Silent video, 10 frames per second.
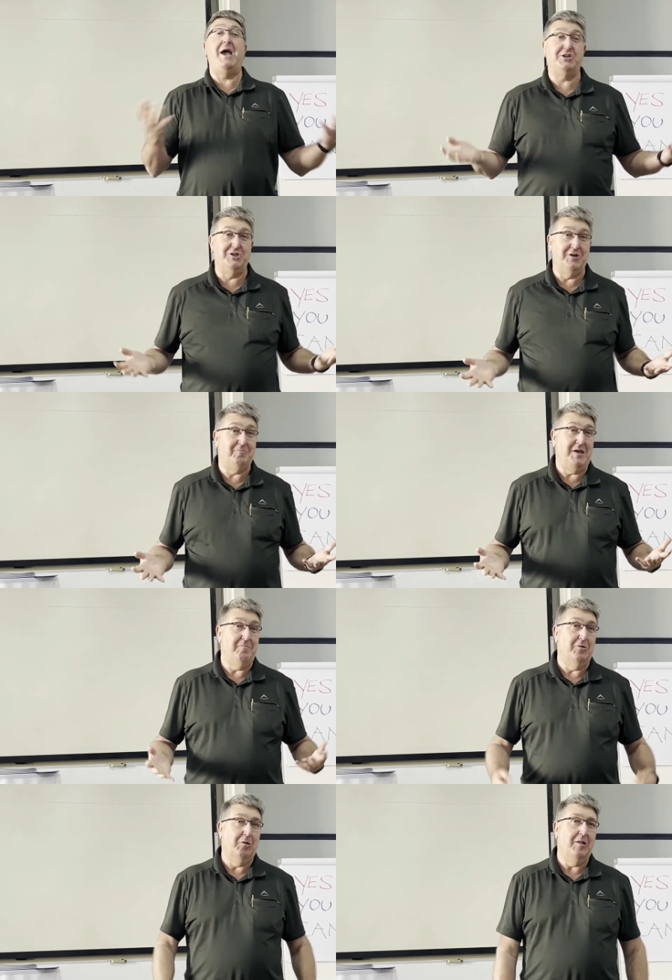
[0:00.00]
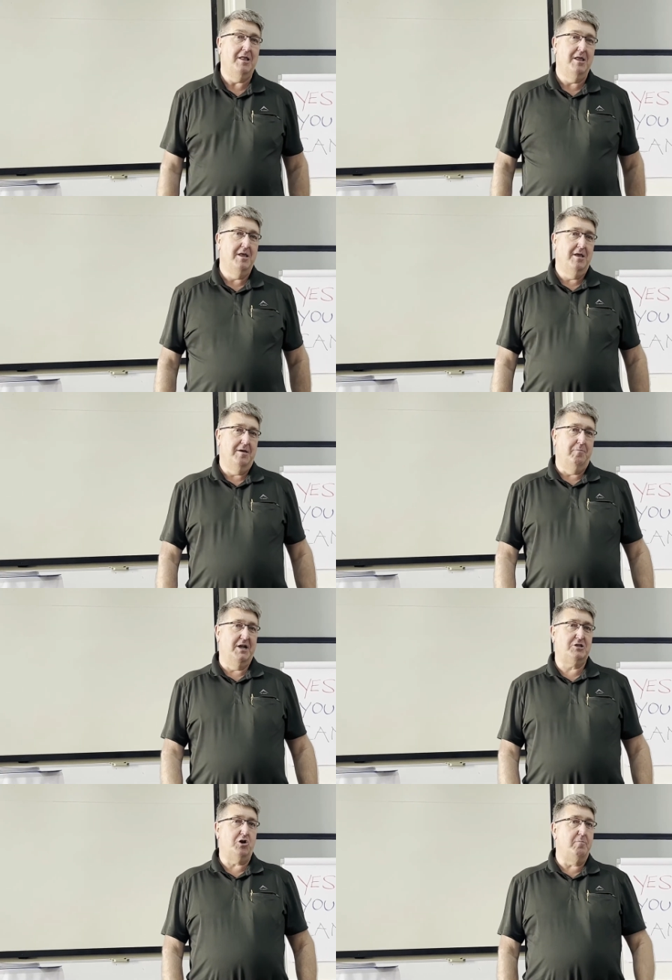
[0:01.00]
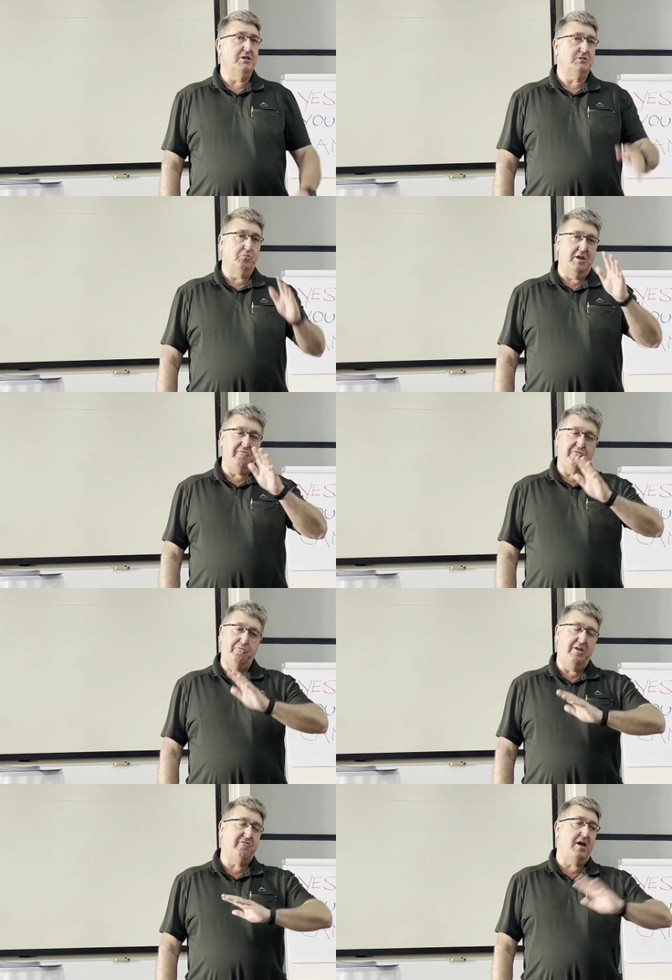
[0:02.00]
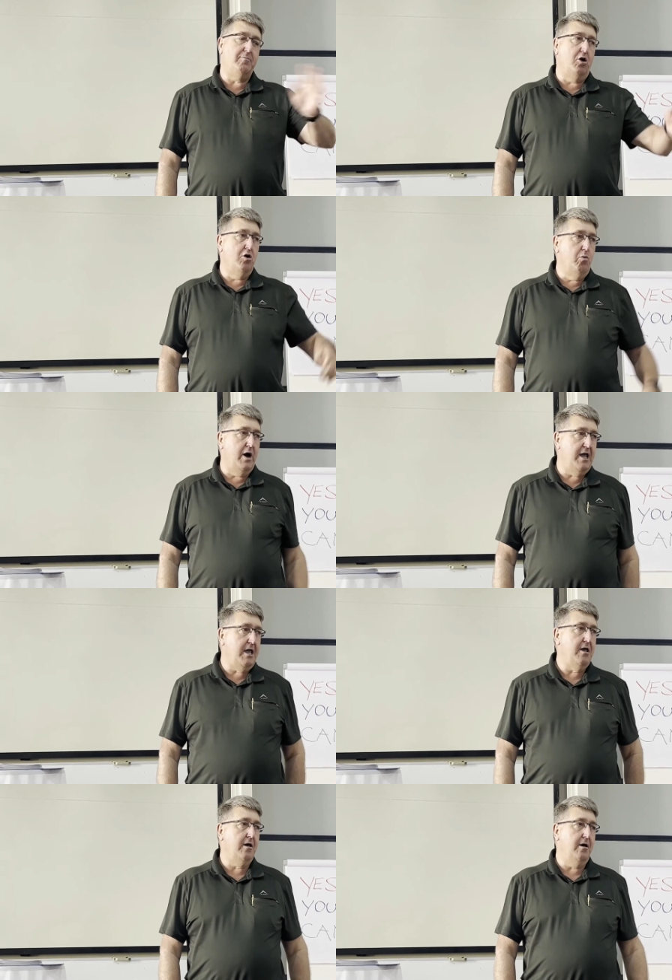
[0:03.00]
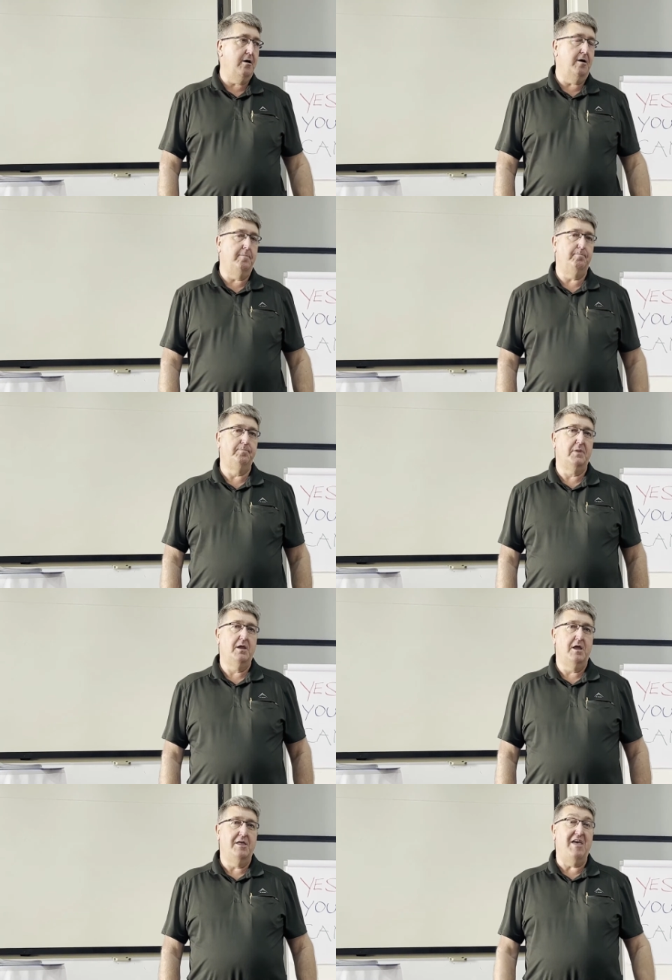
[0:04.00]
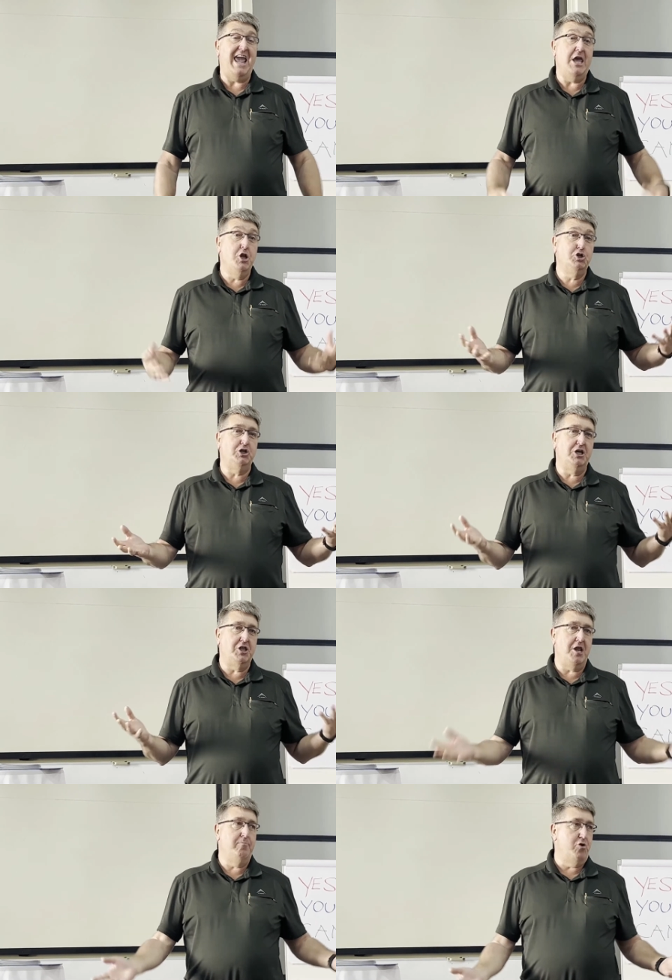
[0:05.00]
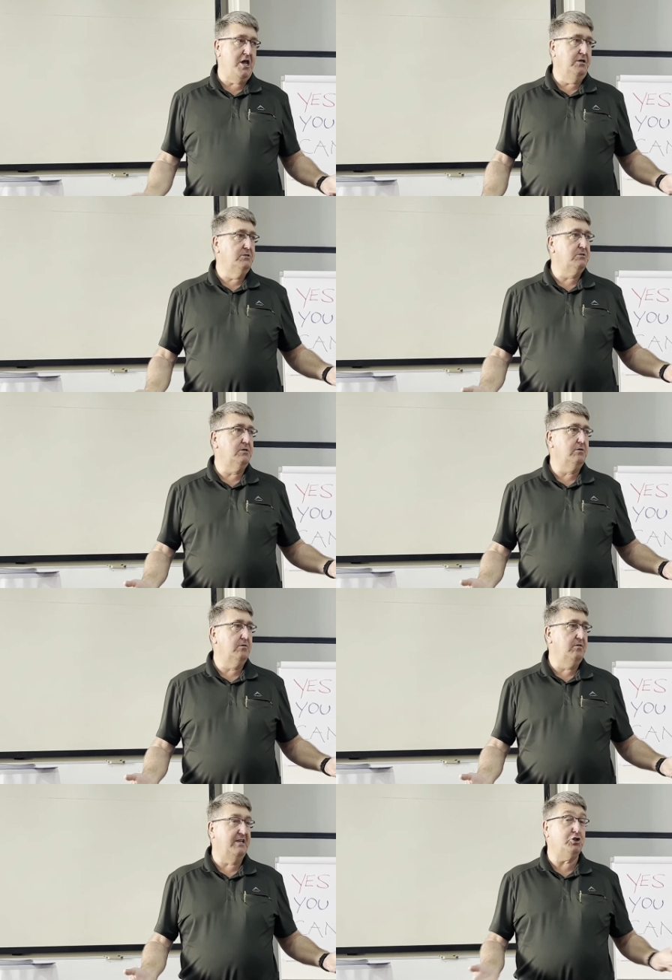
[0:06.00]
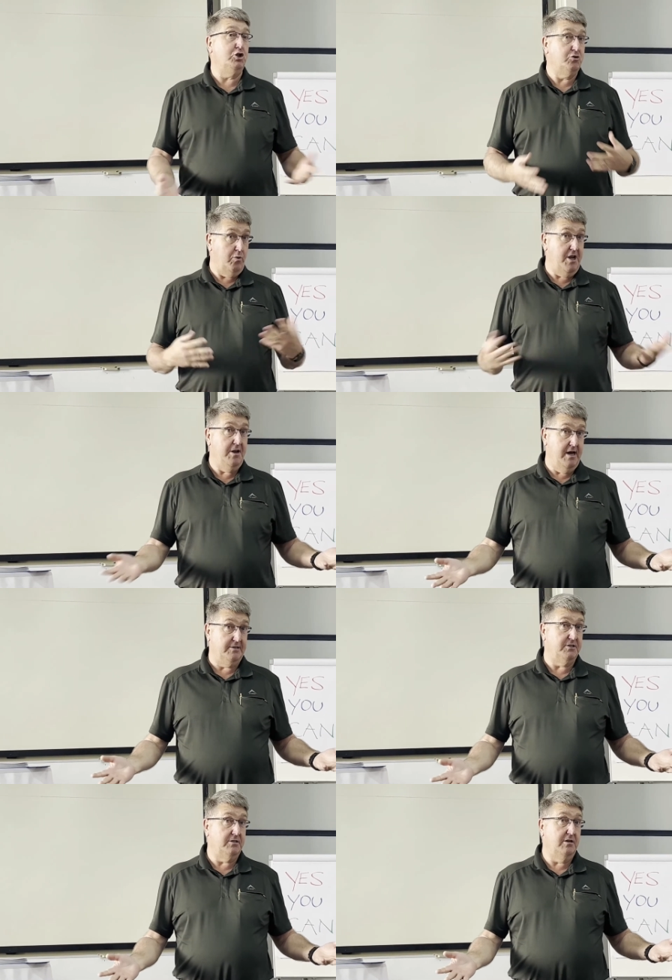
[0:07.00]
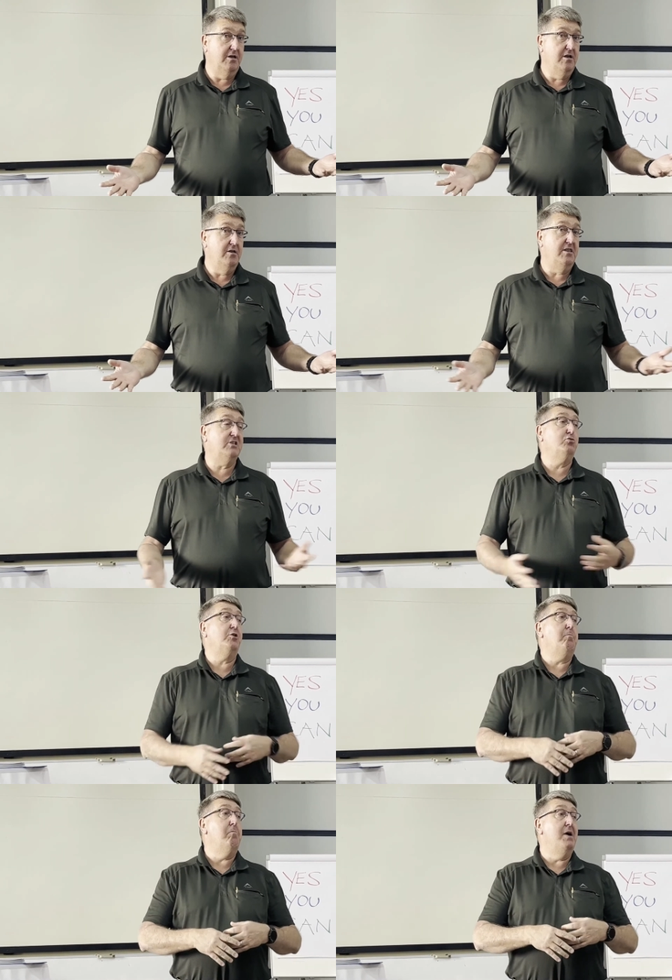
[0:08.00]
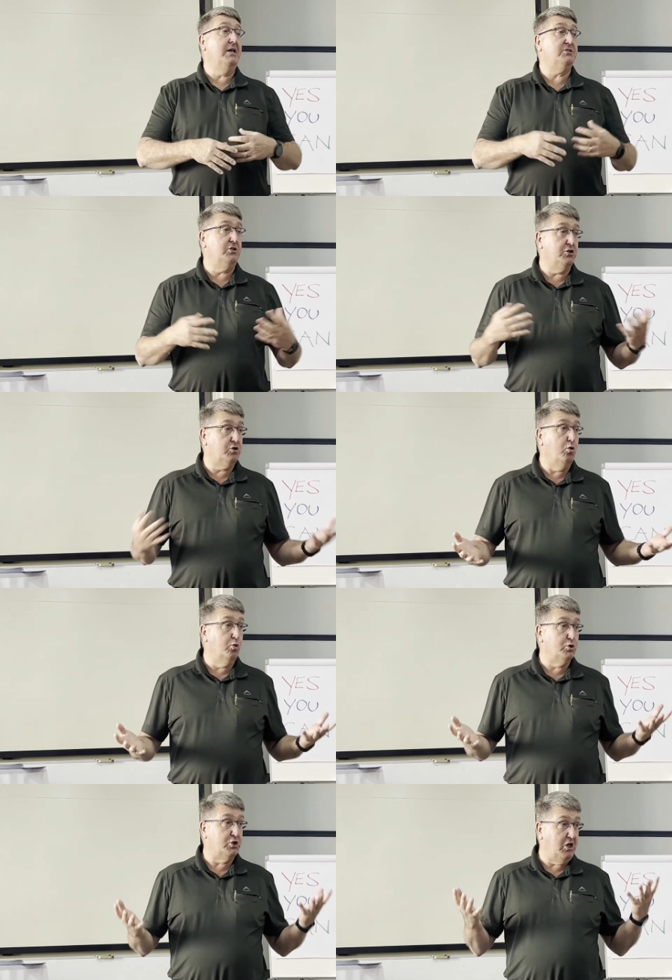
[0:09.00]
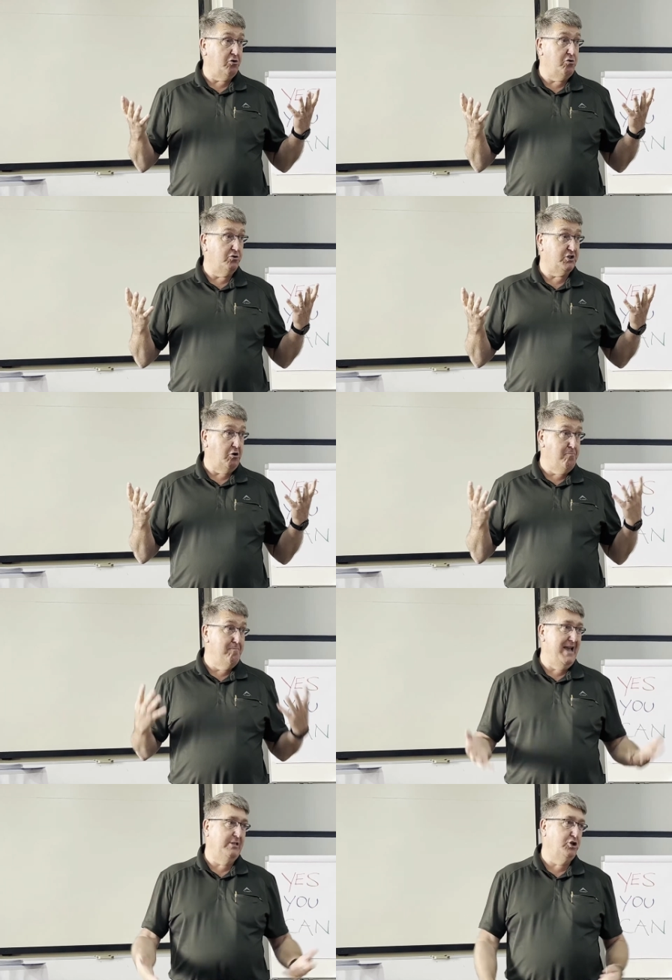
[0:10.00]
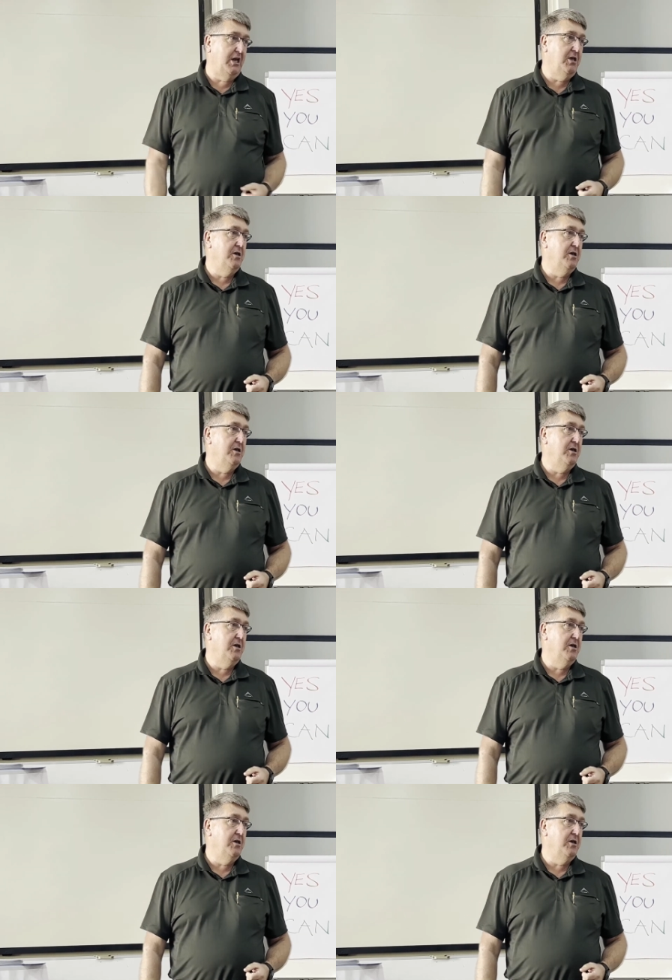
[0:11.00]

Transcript: passionate people. But Thomas, we've, we've come a long way. Um, the energy that he brings, that's just what he does. That's what makes this course so so magic.